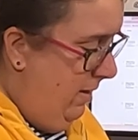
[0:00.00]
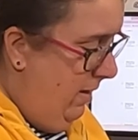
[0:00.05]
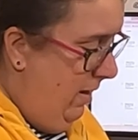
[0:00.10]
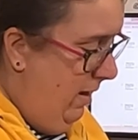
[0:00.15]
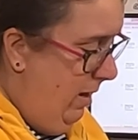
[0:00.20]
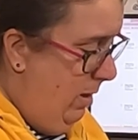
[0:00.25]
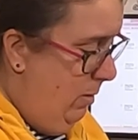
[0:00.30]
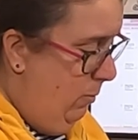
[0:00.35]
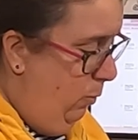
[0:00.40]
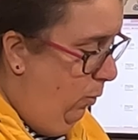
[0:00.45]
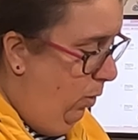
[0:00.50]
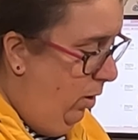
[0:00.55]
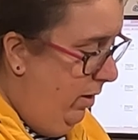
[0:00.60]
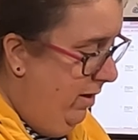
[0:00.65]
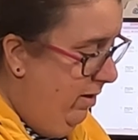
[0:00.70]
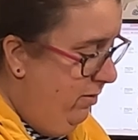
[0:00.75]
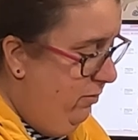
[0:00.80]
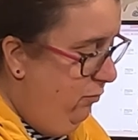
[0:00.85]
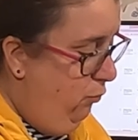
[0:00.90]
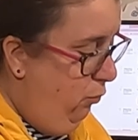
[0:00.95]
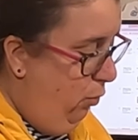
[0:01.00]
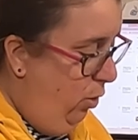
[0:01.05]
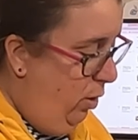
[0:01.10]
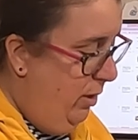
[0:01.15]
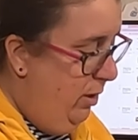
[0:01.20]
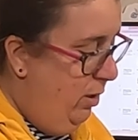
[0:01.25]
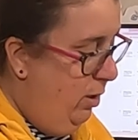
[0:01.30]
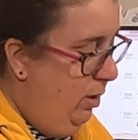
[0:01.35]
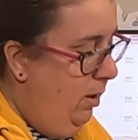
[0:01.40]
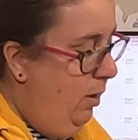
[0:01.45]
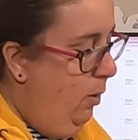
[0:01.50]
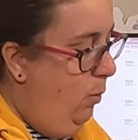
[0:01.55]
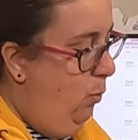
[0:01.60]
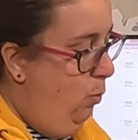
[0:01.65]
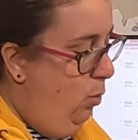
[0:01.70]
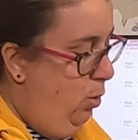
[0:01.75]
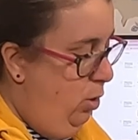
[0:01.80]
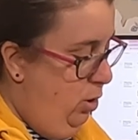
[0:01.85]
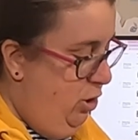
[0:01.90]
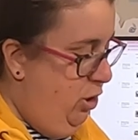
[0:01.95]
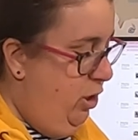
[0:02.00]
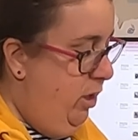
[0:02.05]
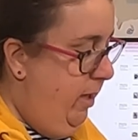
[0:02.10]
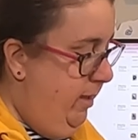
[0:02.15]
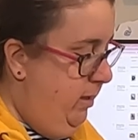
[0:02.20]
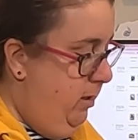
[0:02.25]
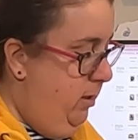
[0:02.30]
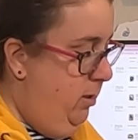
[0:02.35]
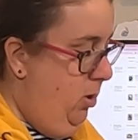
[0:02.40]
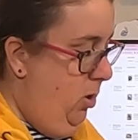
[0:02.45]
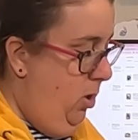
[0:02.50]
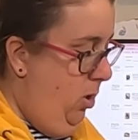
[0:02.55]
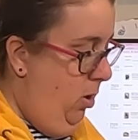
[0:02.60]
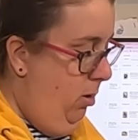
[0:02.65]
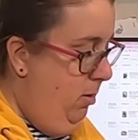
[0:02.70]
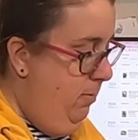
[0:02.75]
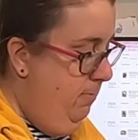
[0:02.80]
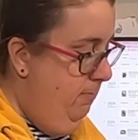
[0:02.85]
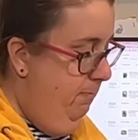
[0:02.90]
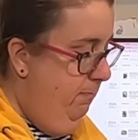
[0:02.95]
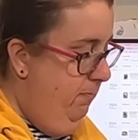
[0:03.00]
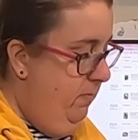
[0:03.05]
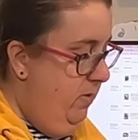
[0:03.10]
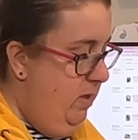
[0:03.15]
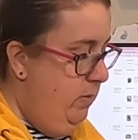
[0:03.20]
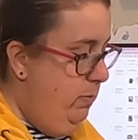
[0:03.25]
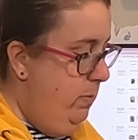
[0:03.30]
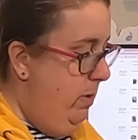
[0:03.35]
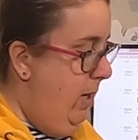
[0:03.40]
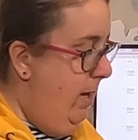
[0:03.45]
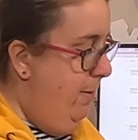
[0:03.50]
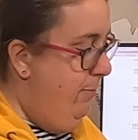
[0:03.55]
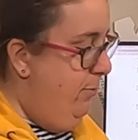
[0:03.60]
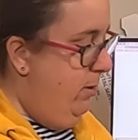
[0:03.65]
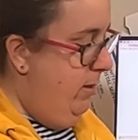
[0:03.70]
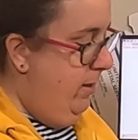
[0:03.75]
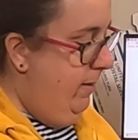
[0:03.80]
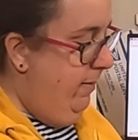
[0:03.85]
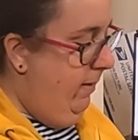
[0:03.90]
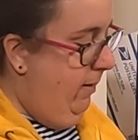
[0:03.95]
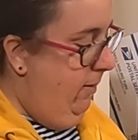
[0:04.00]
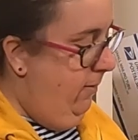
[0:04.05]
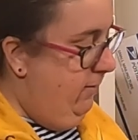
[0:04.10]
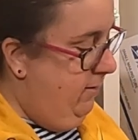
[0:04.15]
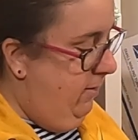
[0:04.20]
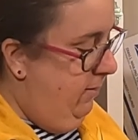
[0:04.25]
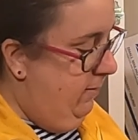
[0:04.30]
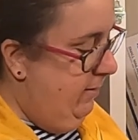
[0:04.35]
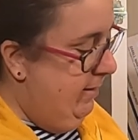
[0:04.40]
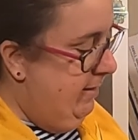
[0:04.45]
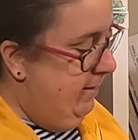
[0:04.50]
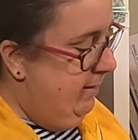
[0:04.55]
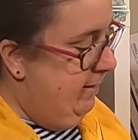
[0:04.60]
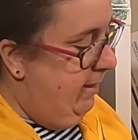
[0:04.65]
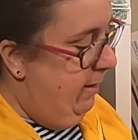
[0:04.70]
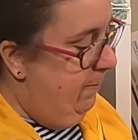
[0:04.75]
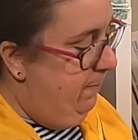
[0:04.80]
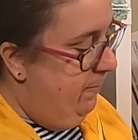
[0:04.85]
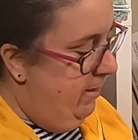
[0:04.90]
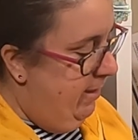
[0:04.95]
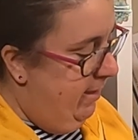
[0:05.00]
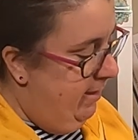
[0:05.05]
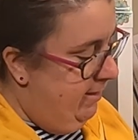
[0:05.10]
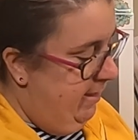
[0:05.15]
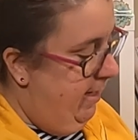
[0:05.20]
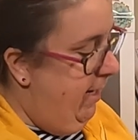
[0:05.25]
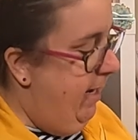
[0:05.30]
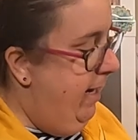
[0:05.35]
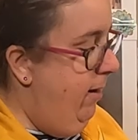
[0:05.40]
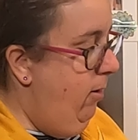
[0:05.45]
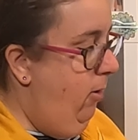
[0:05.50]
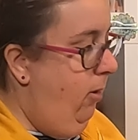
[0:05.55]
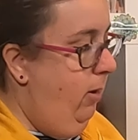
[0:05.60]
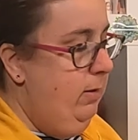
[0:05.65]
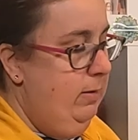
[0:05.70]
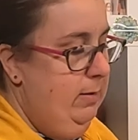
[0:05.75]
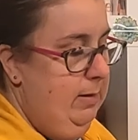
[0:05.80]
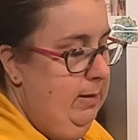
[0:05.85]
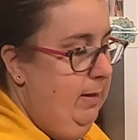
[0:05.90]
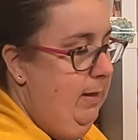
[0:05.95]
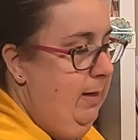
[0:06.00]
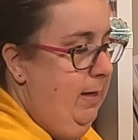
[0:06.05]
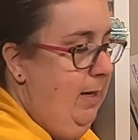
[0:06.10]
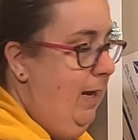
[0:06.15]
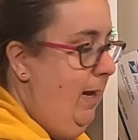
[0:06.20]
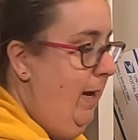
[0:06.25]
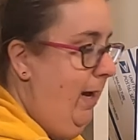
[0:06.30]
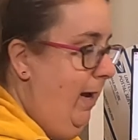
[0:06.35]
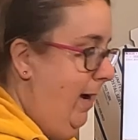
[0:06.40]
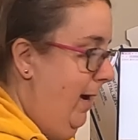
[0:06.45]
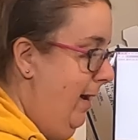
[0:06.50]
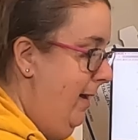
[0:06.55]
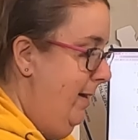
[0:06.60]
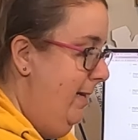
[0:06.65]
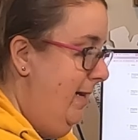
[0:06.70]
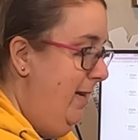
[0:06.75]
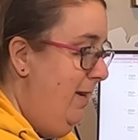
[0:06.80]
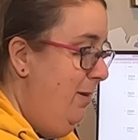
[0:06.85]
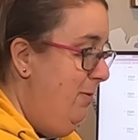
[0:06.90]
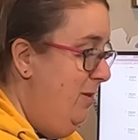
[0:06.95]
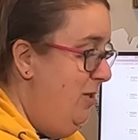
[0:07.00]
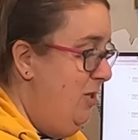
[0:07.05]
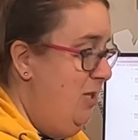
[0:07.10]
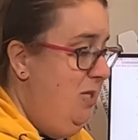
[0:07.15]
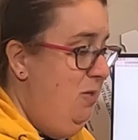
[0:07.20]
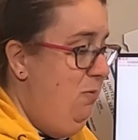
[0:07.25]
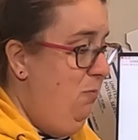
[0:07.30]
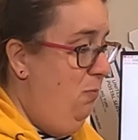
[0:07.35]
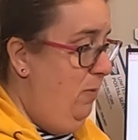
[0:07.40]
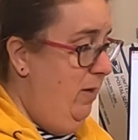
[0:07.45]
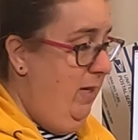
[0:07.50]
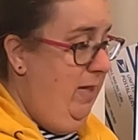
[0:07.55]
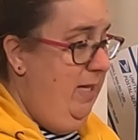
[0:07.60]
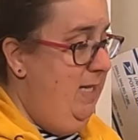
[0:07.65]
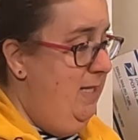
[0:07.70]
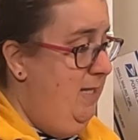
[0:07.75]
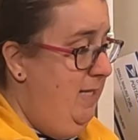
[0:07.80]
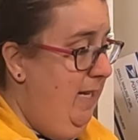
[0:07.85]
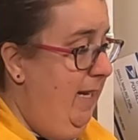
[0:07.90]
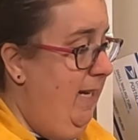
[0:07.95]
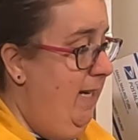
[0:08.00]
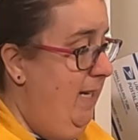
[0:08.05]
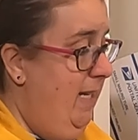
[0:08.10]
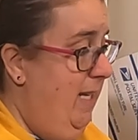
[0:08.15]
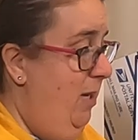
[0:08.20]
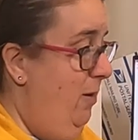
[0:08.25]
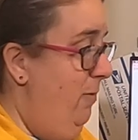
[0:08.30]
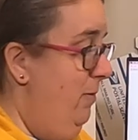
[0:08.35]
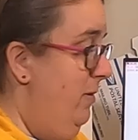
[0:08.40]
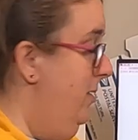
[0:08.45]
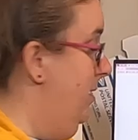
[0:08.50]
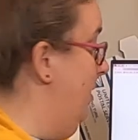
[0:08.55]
Royal Worcester is what I put in there. It's called a Skippity Tail. And it was just really stinking cute.